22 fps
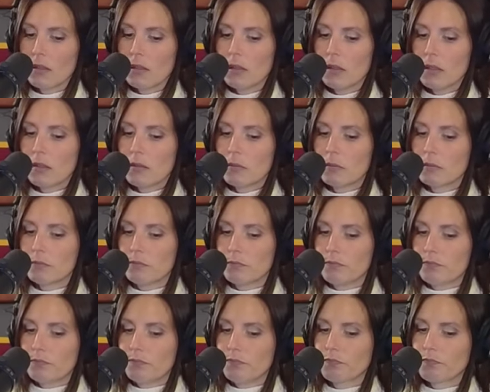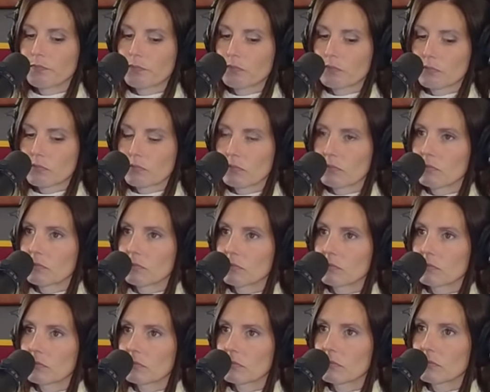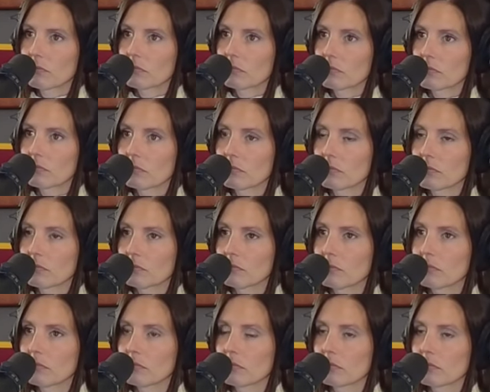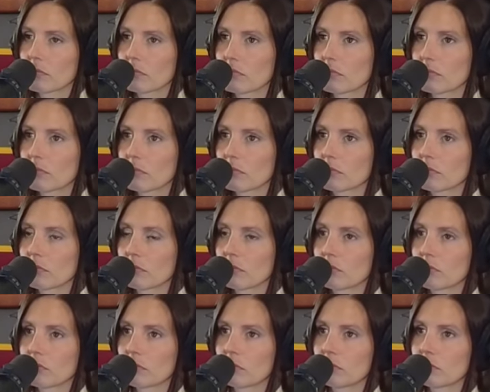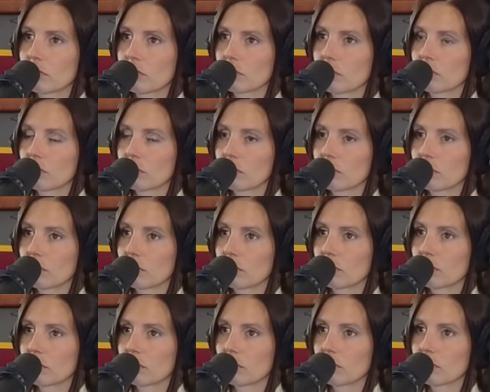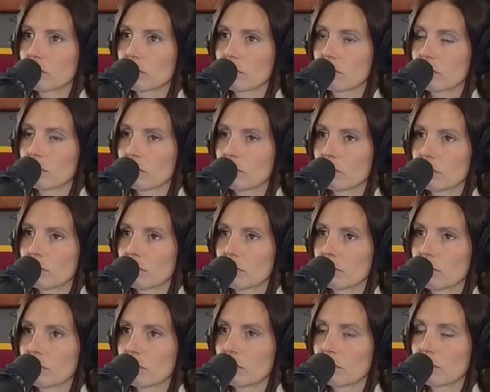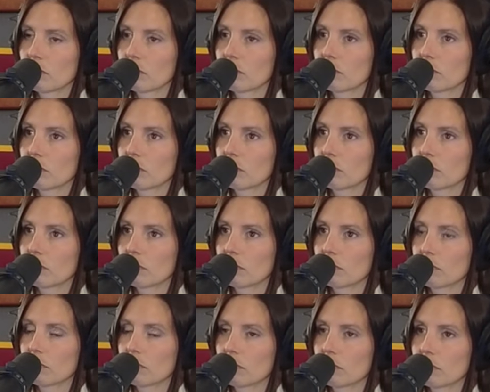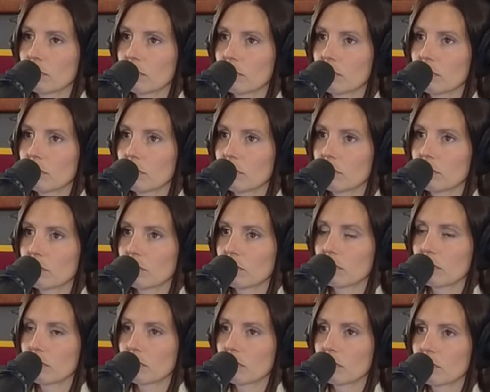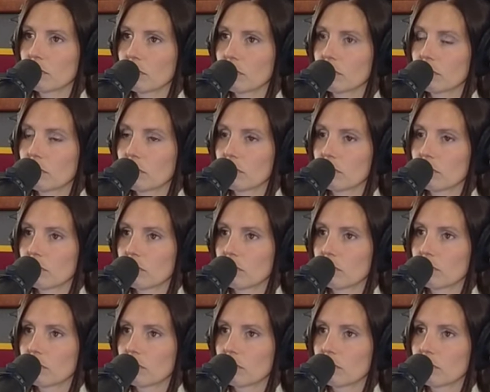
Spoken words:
(silent)